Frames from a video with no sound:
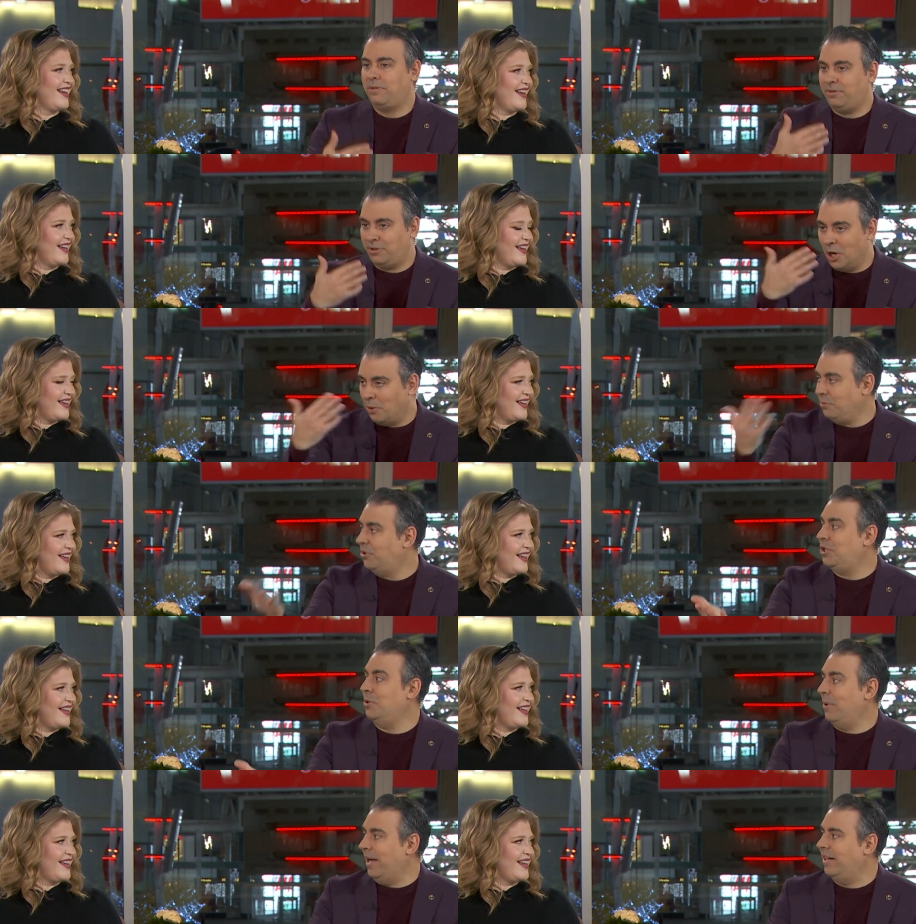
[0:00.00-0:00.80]

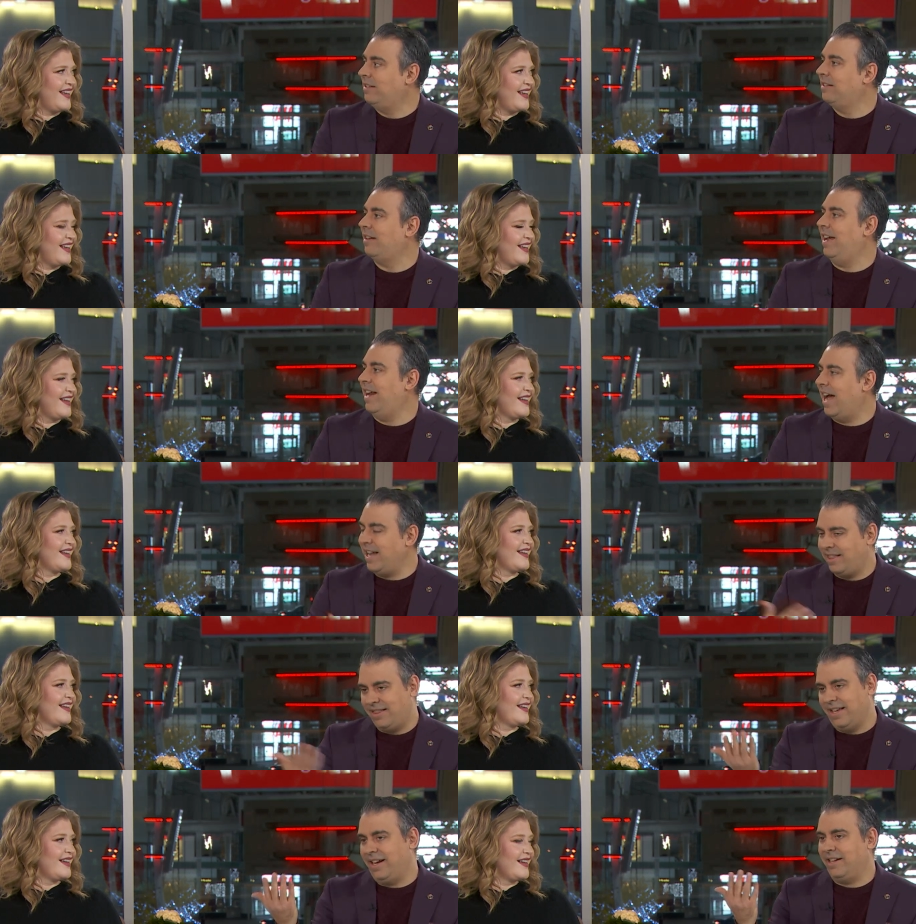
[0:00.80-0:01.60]
Speaker 1: Don't do it, and
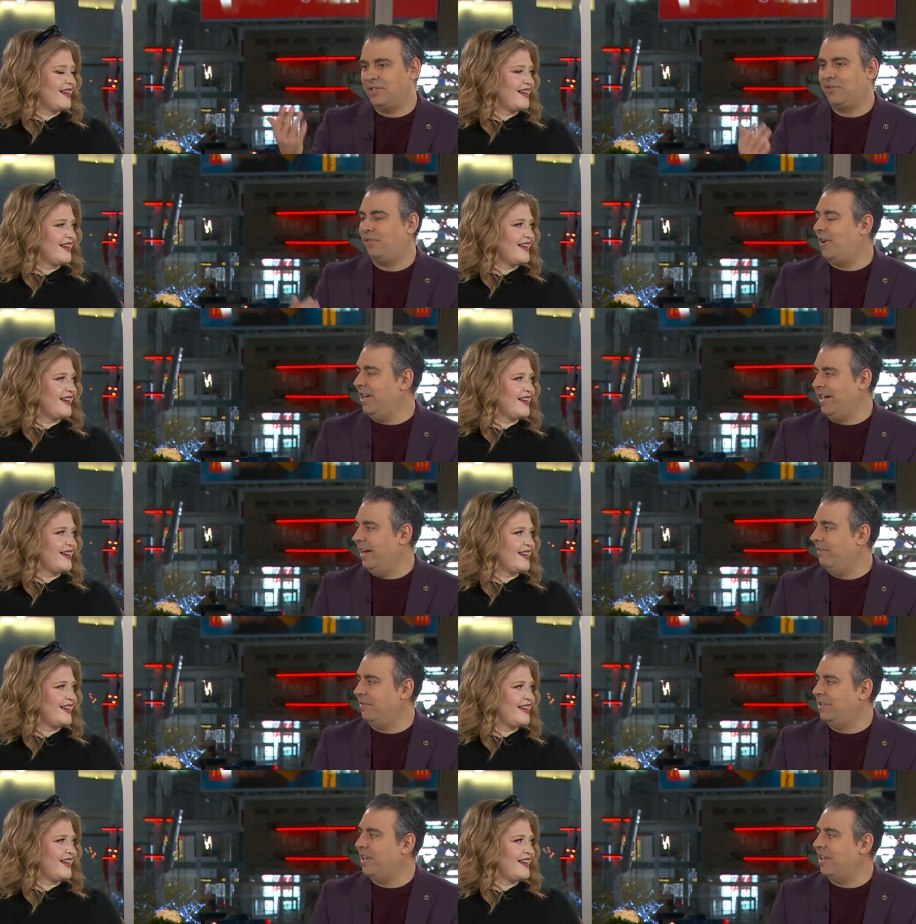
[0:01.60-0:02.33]
I think it's funny every